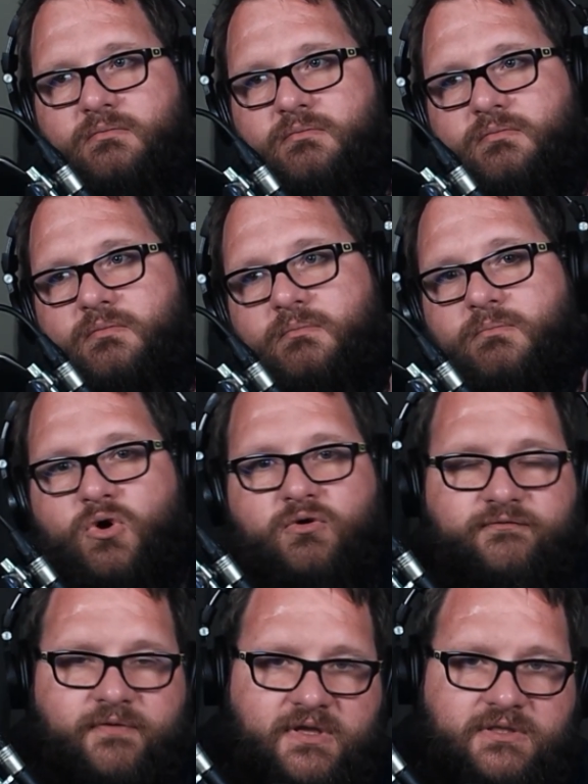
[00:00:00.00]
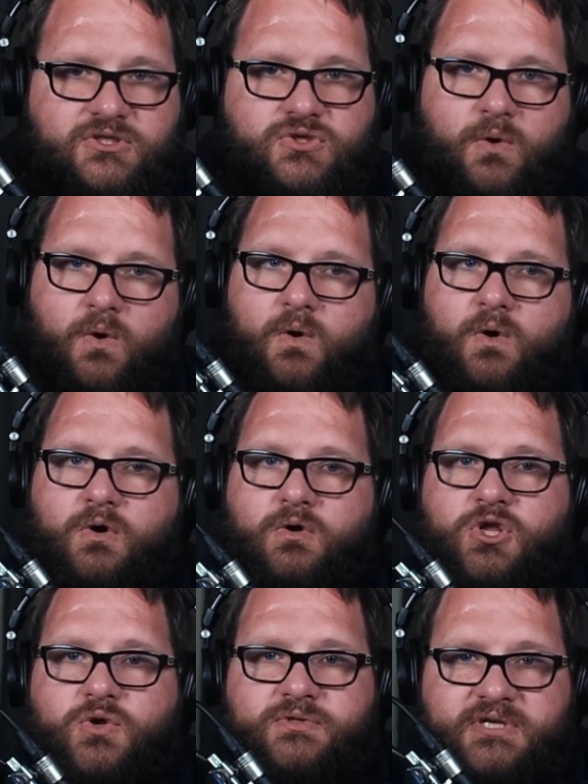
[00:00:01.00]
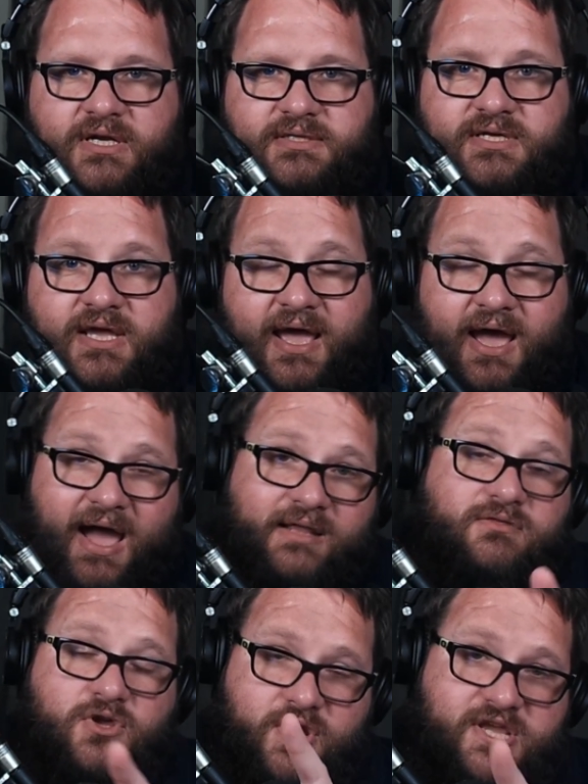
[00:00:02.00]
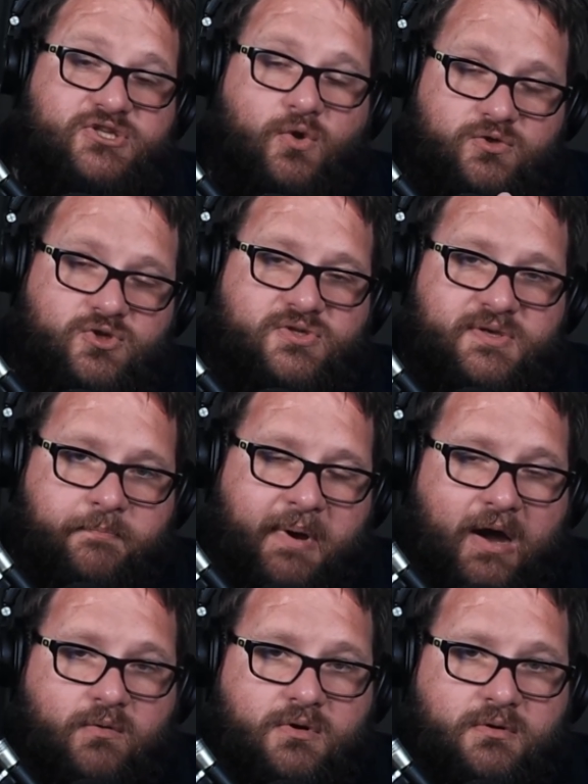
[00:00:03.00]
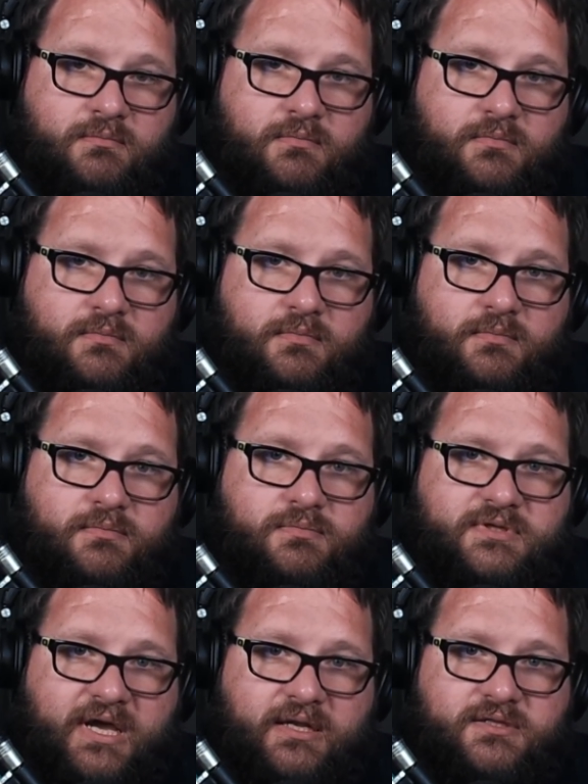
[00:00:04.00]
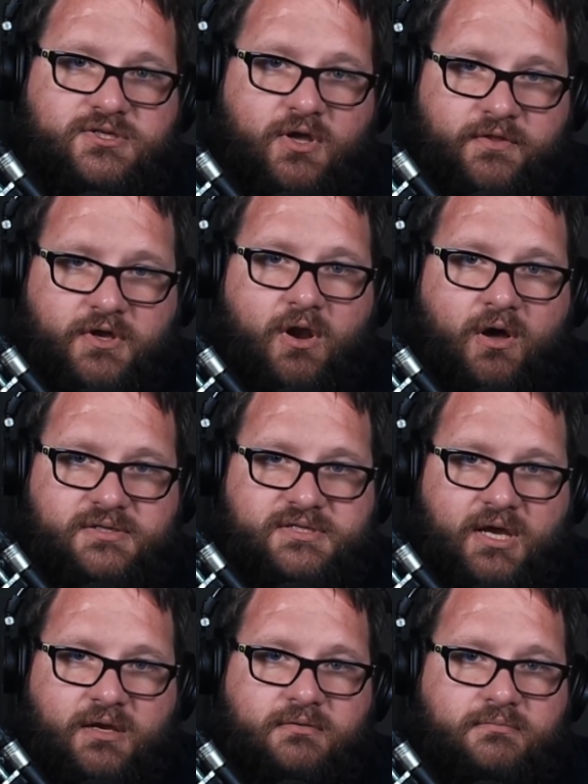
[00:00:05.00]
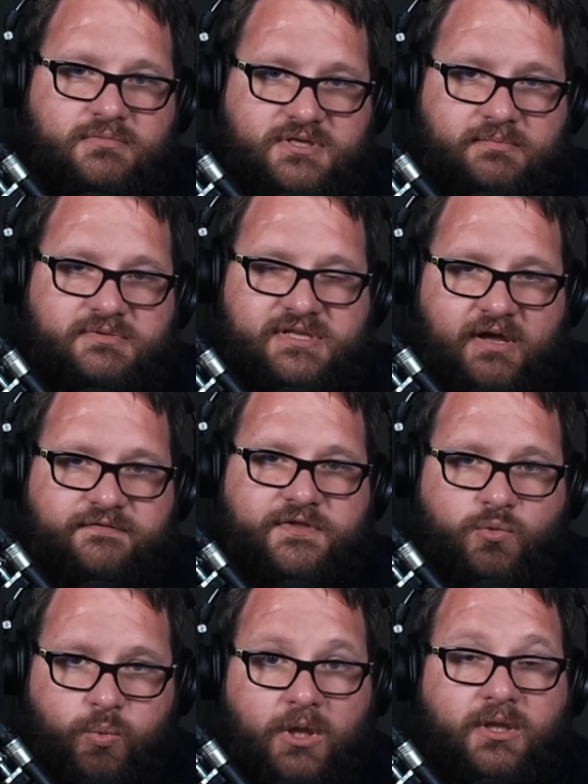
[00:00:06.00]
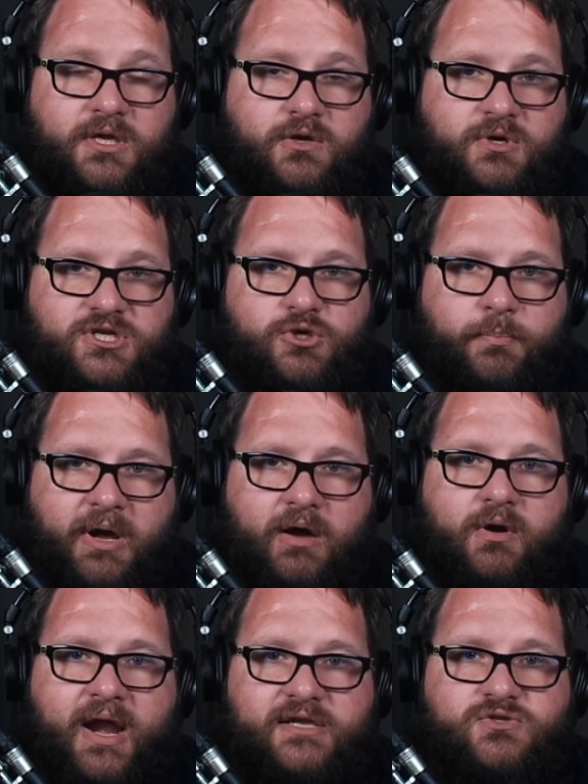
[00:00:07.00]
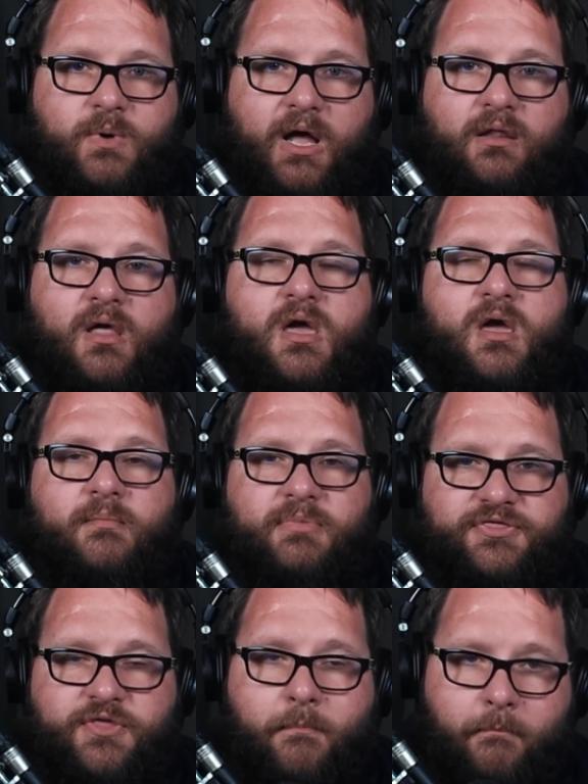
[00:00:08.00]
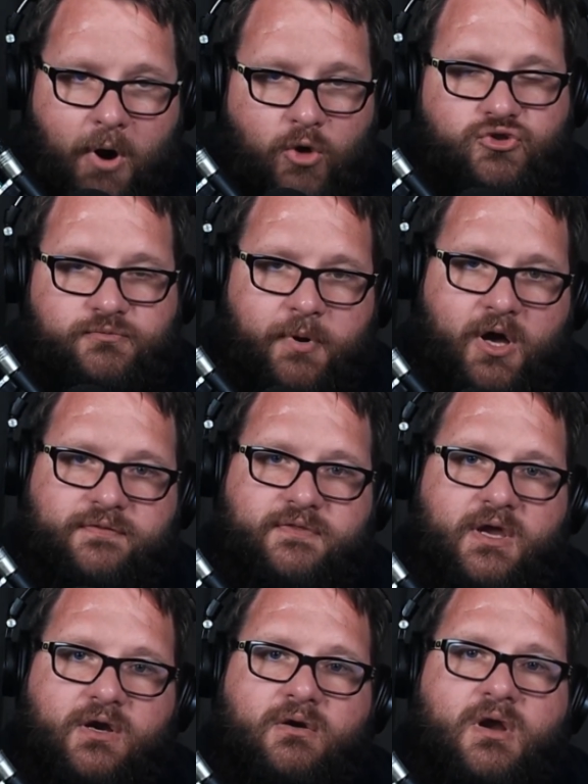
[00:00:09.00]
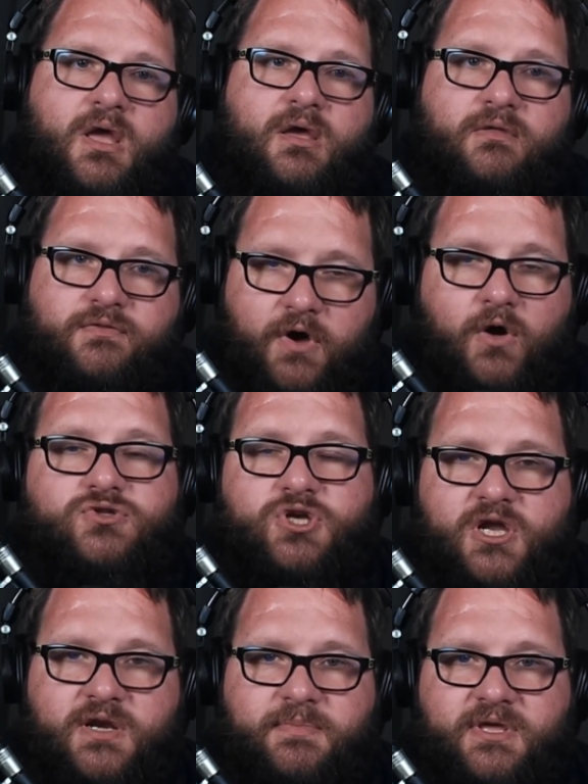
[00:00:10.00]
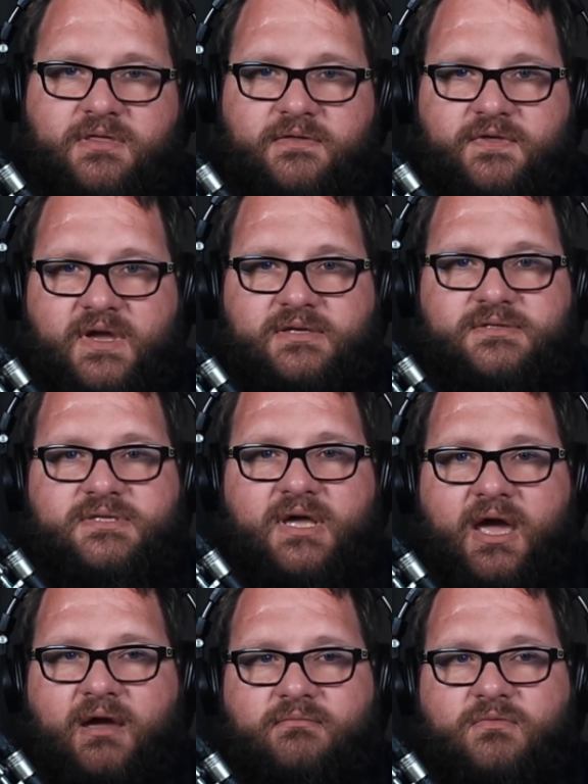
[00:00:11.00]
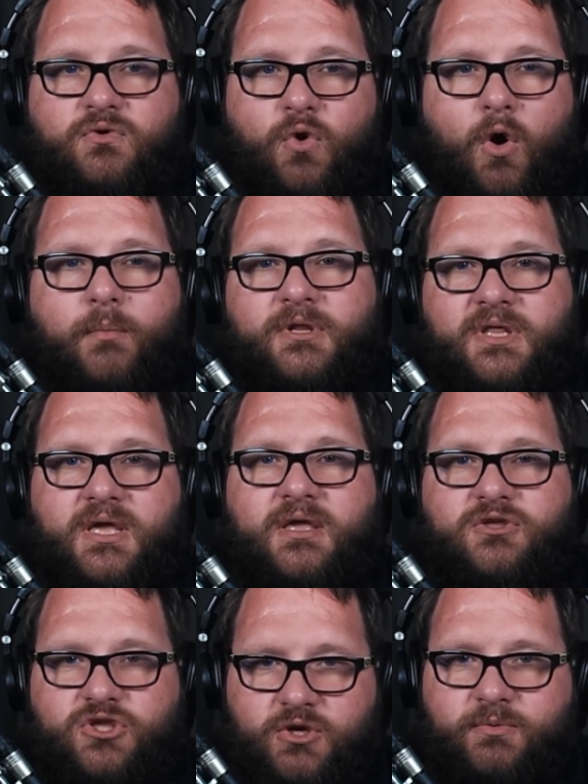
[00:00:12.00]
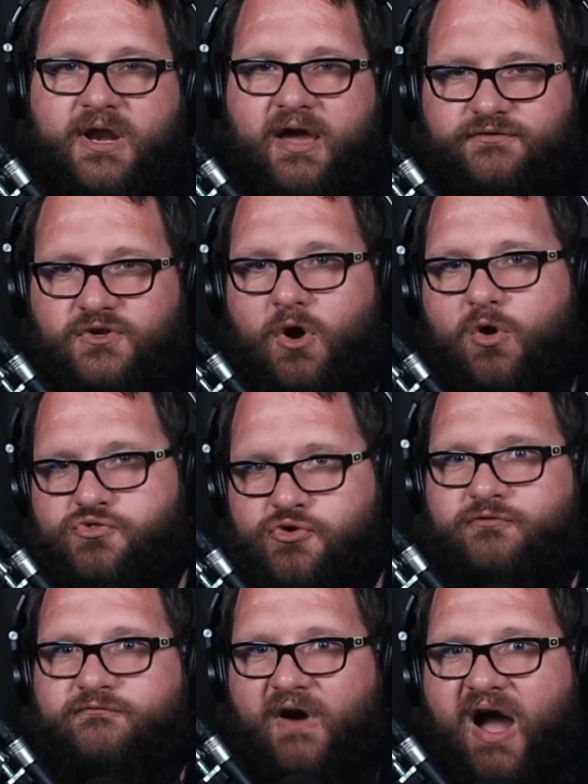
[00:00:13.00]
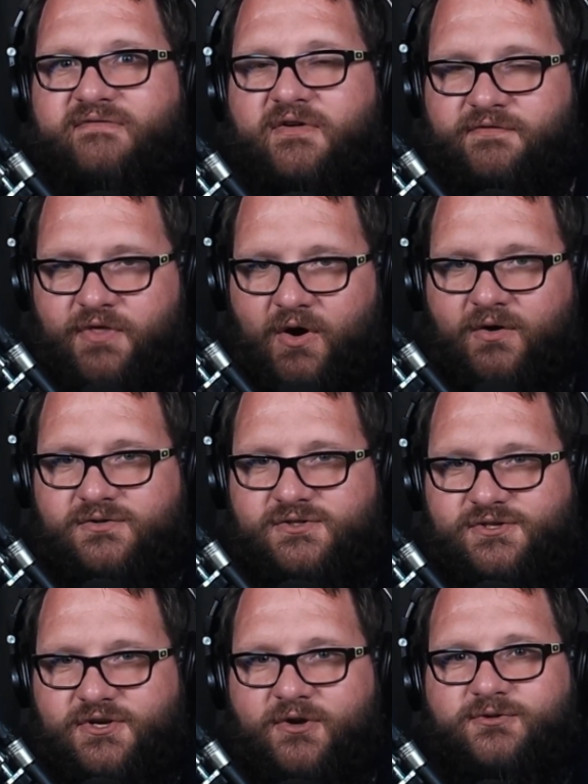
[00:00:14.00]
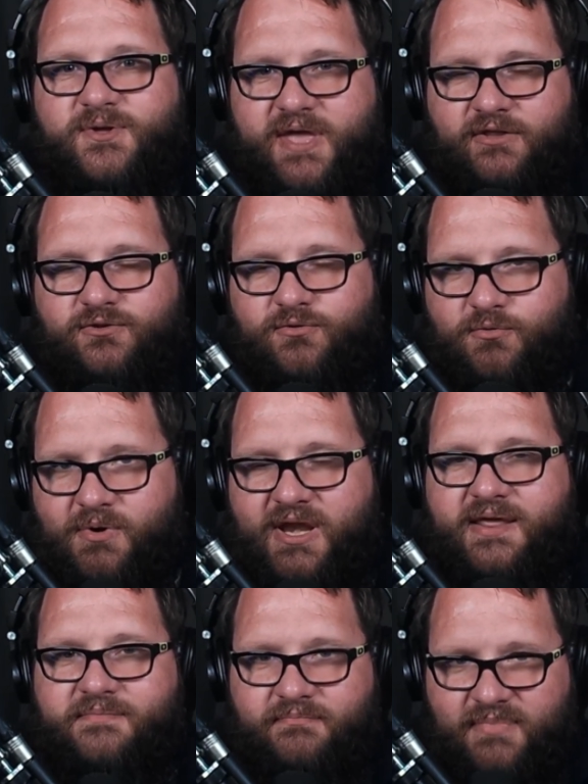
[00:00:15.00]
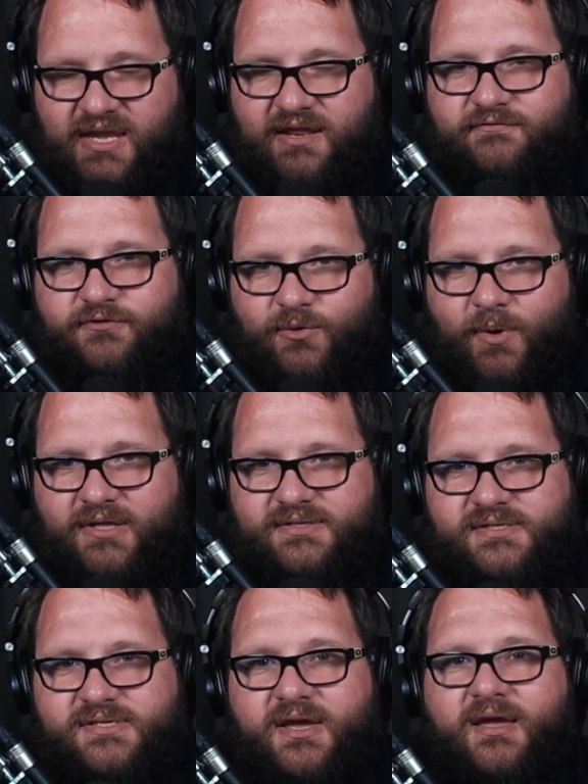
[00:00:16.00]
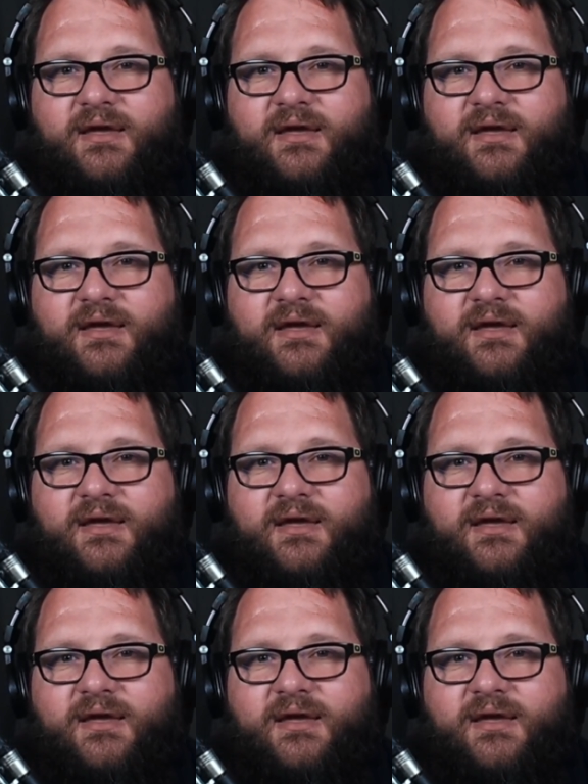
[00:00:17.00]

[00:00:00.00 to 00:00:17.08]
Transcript: movement or utility. And there is also some power talents on the class side, some stuff that will increase your power as well. But the most part there, those are going to be the things that normally you would have to go through 5 of those, to get to the really meaningful ones.